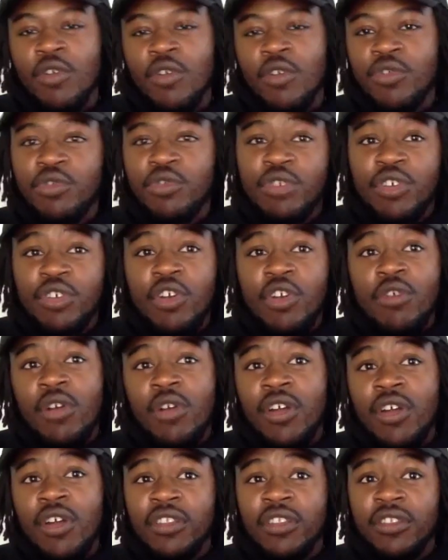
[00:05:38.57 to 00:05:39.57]
can go
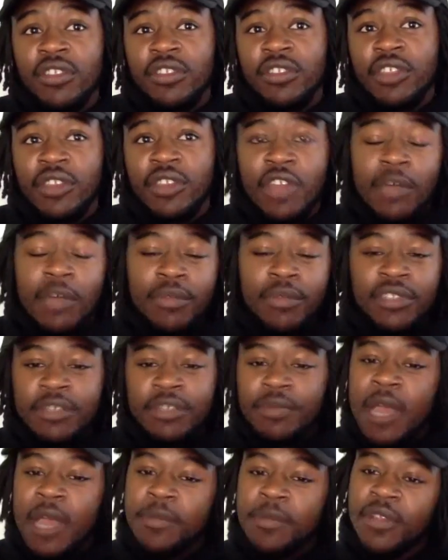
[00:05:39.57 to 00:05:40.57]
on the numbers and
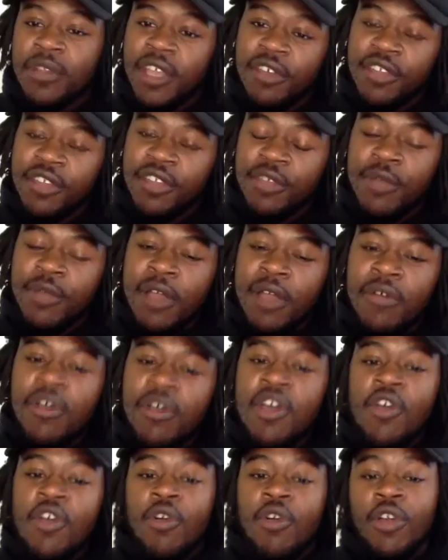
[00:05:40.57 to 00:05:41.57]
popularity route,
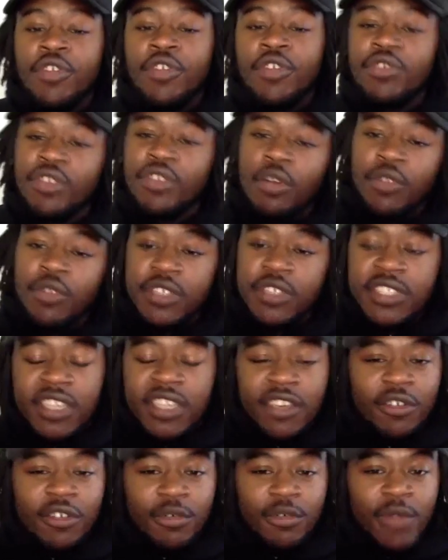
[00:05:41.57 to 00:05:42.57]
or you can go the
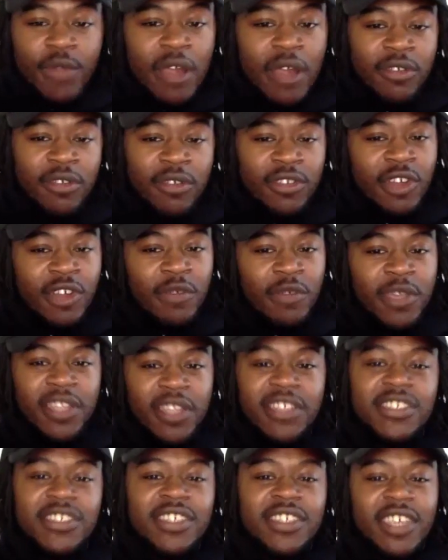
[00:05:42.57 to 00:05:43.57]
skill route. You know what I mean? The
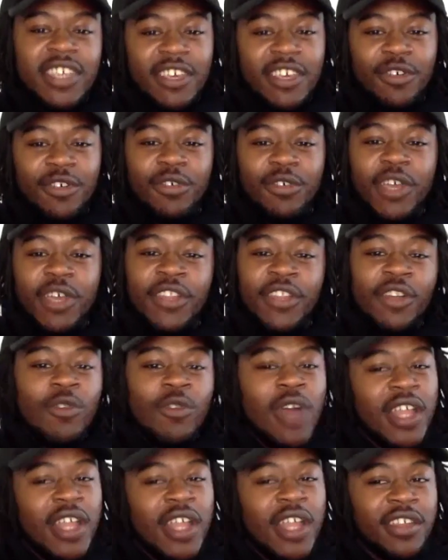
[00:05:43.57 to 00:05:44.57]
skill and the
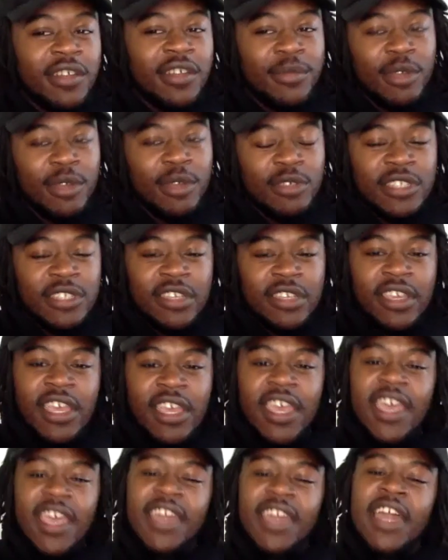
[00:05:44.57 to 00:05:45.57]
quality of the music.
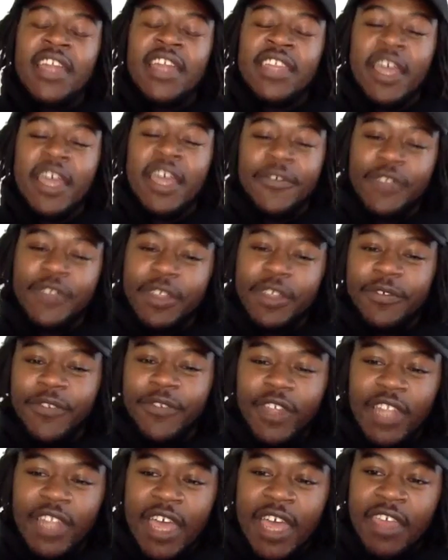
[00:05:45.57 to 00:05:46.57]
And I definitely feel
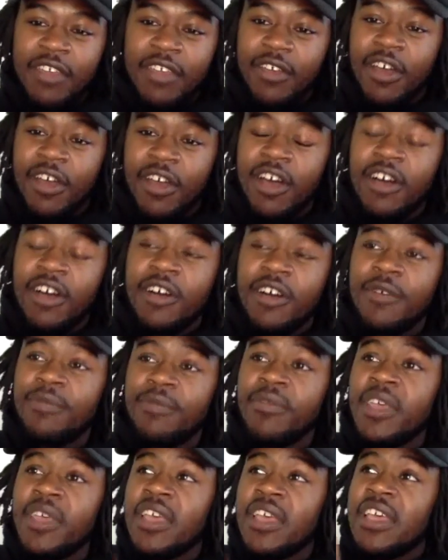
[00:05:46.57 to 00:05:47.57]
like,
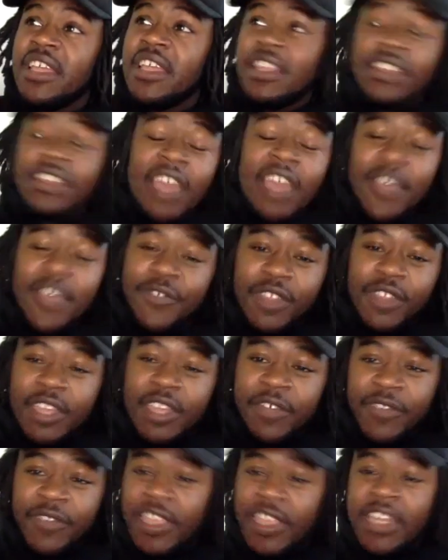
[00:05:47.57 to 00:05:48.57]
definitely, if
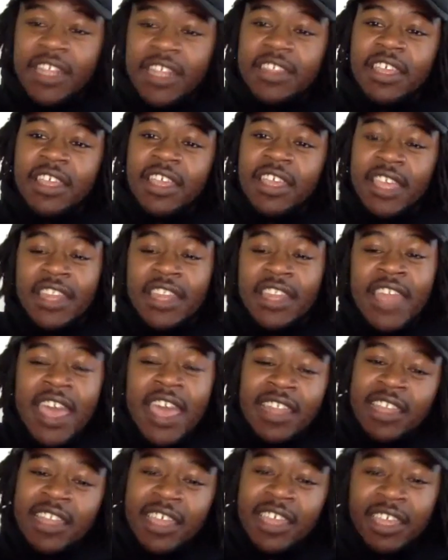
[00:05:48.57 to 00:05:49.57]
anything, in that
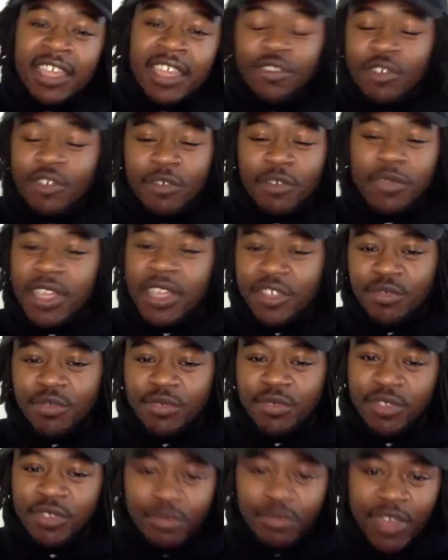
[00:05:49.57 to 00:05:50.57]
lane, you know what I mean?
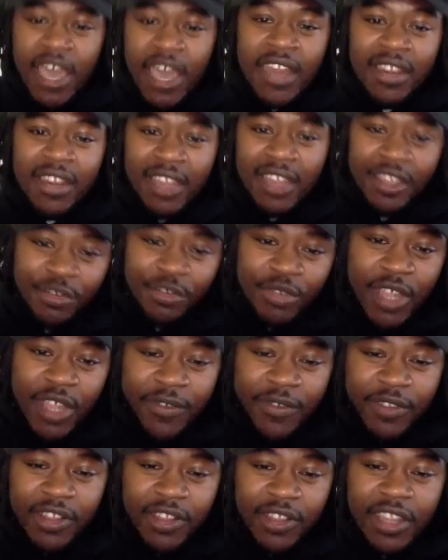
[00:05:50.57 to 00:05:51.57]
You got it. Like you
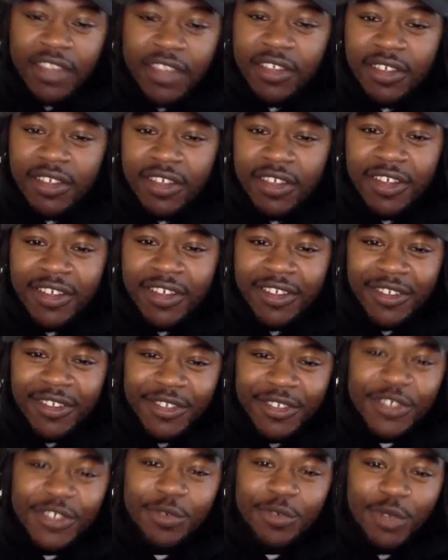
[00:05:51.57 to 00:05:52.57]
definitely like a
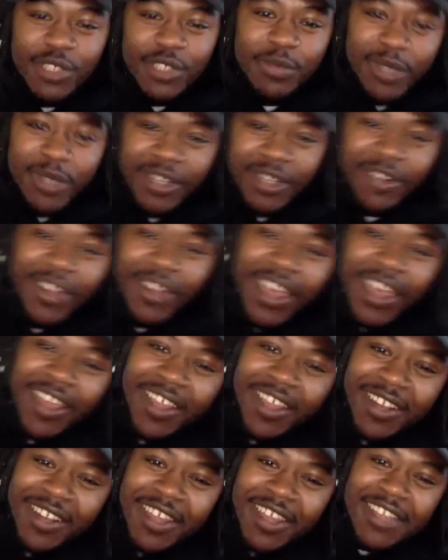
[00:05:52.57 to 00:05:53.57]
swordsman
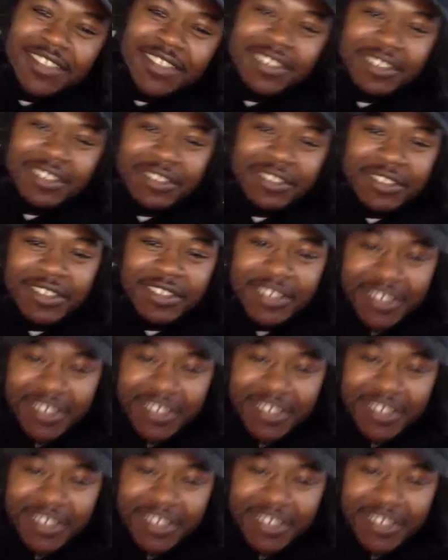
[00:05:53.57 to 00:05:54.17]
in that sense.